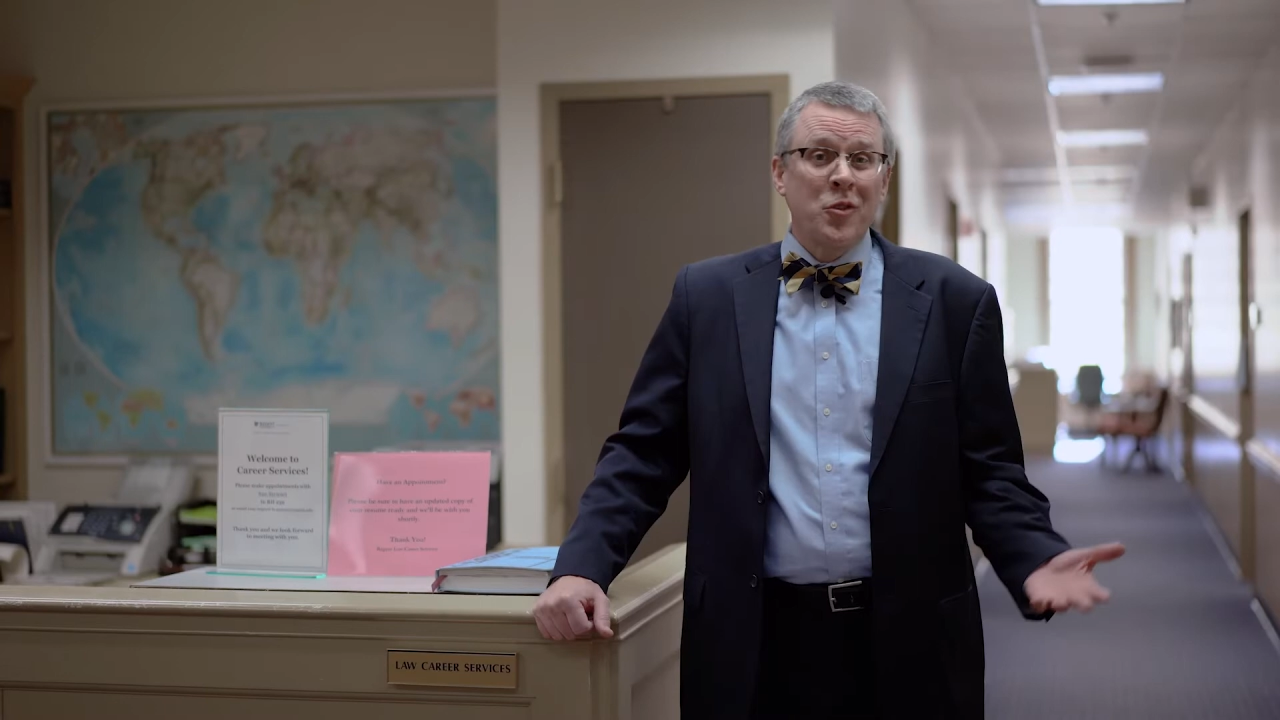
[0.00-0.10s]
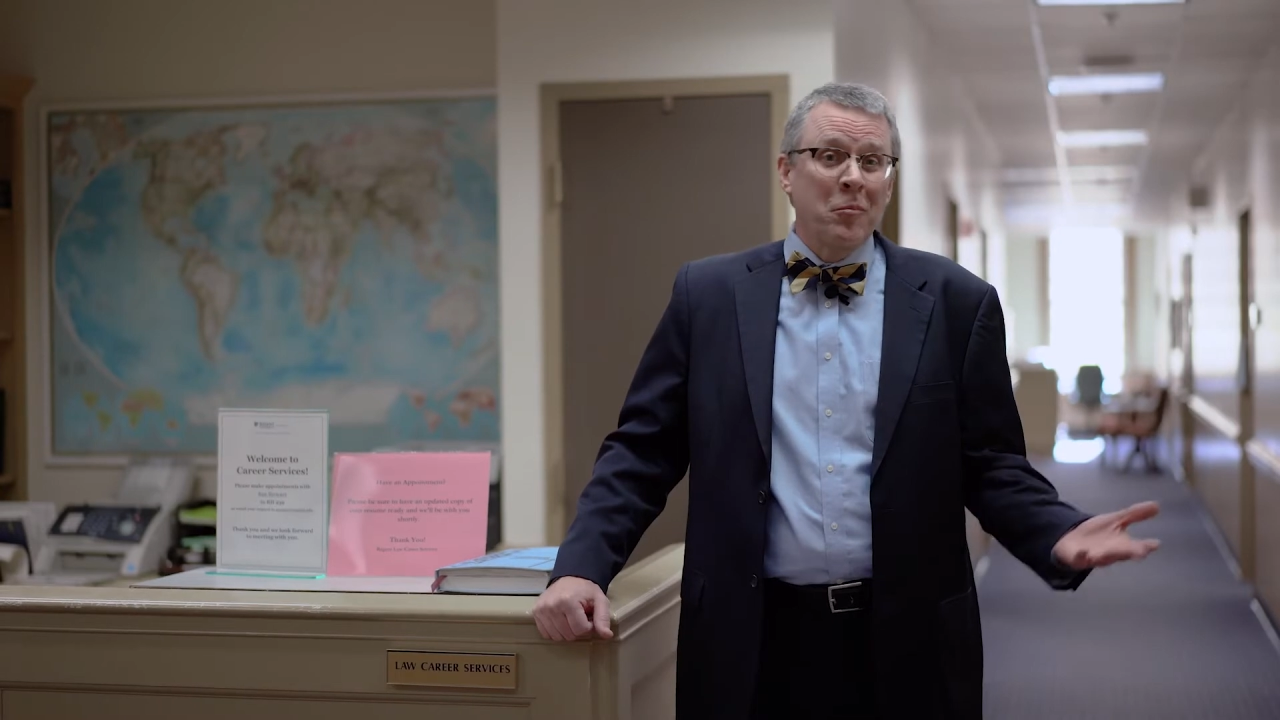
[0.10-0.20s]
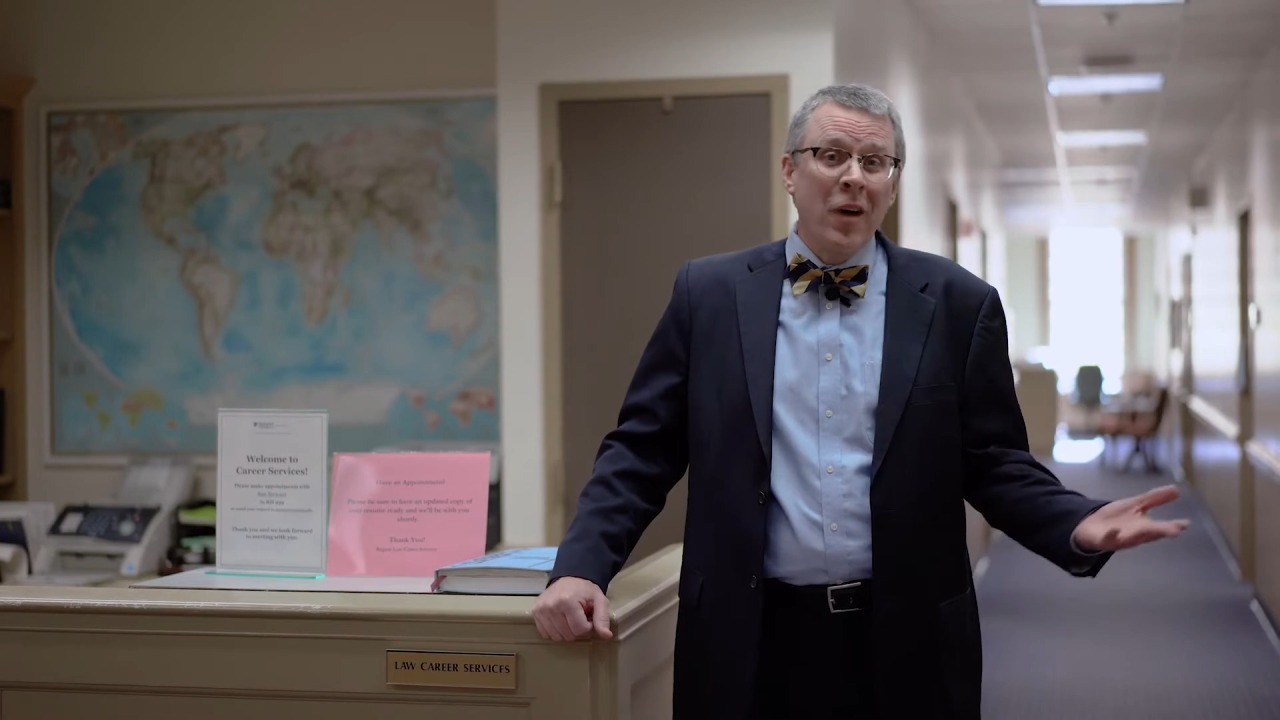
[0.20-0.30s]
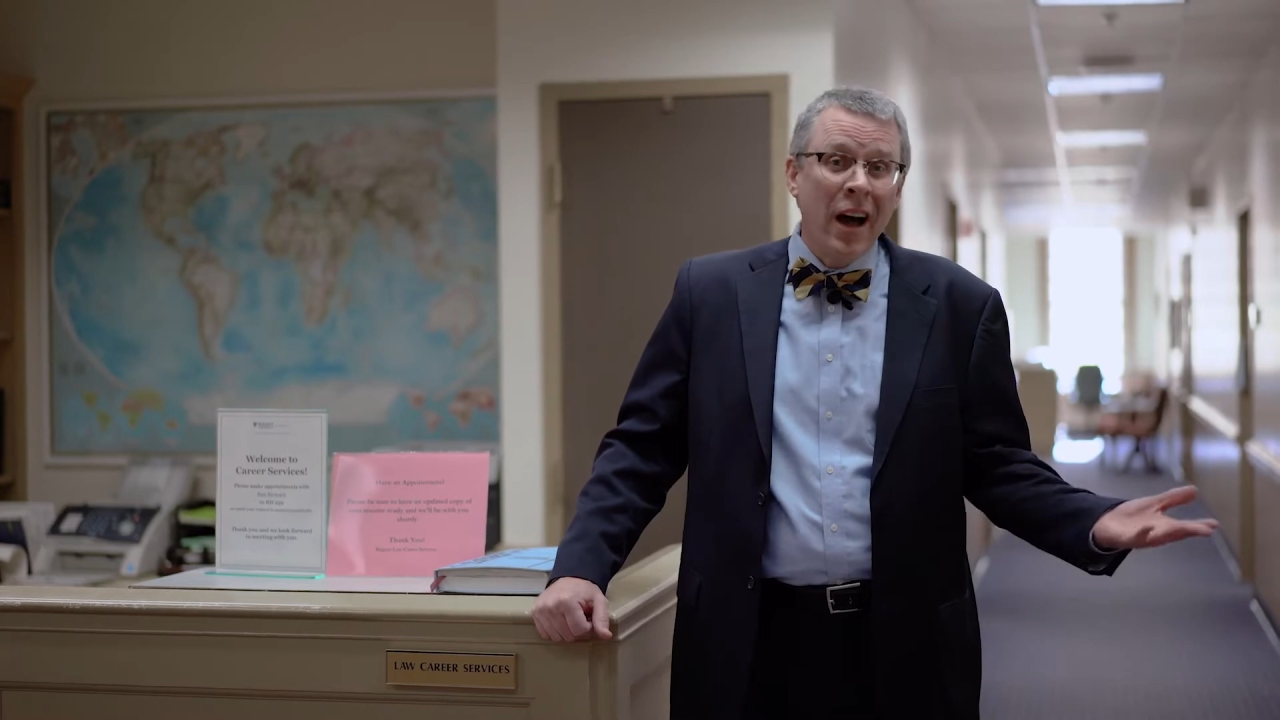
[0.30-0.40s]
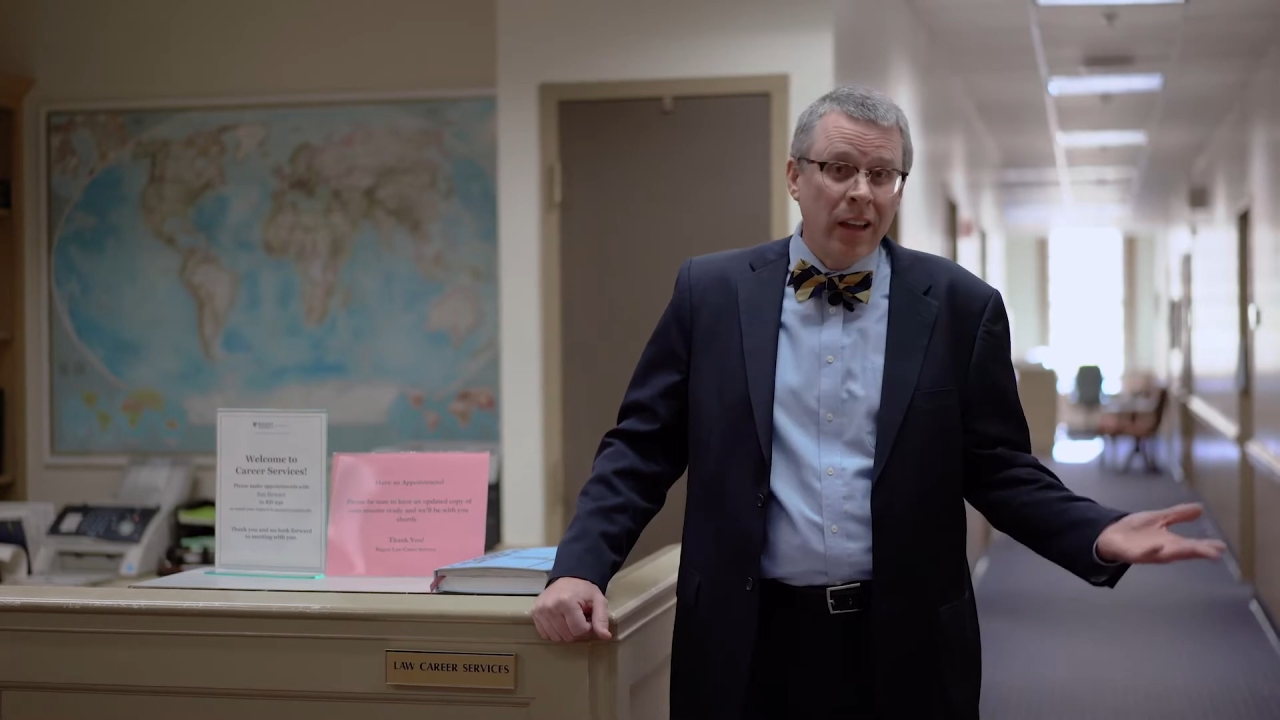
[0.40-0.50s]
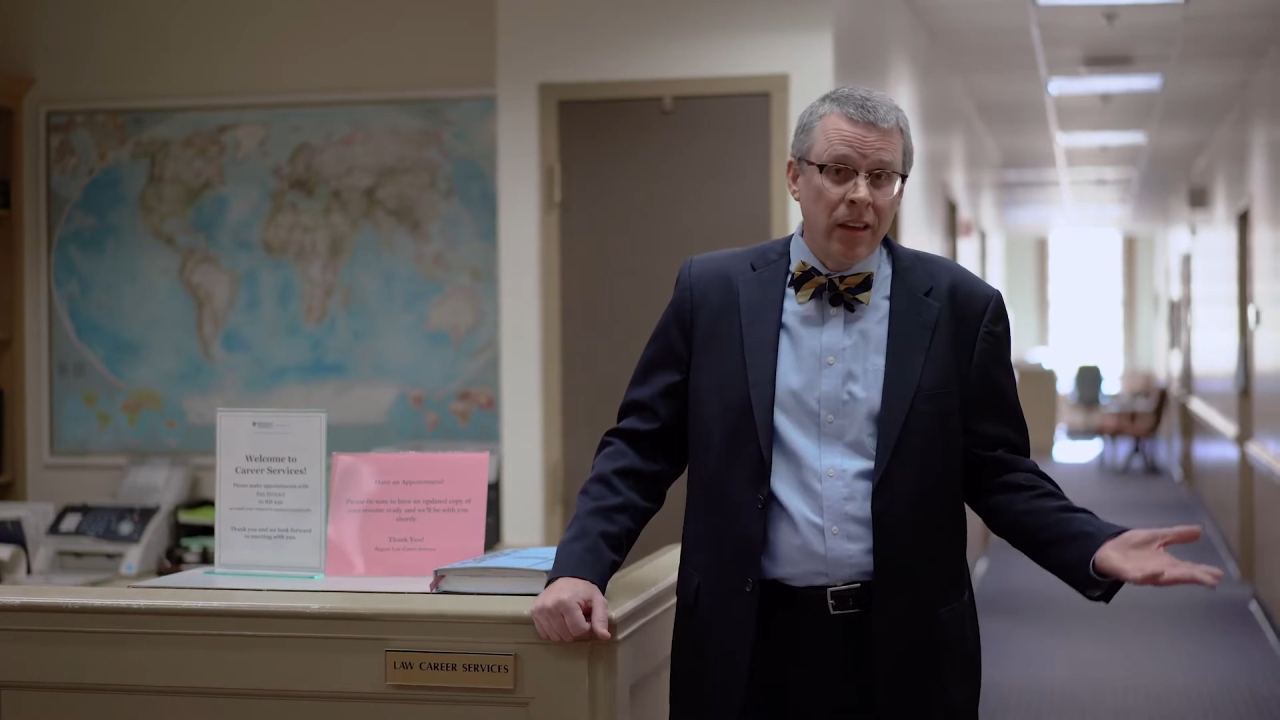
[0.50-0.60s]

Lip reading: mock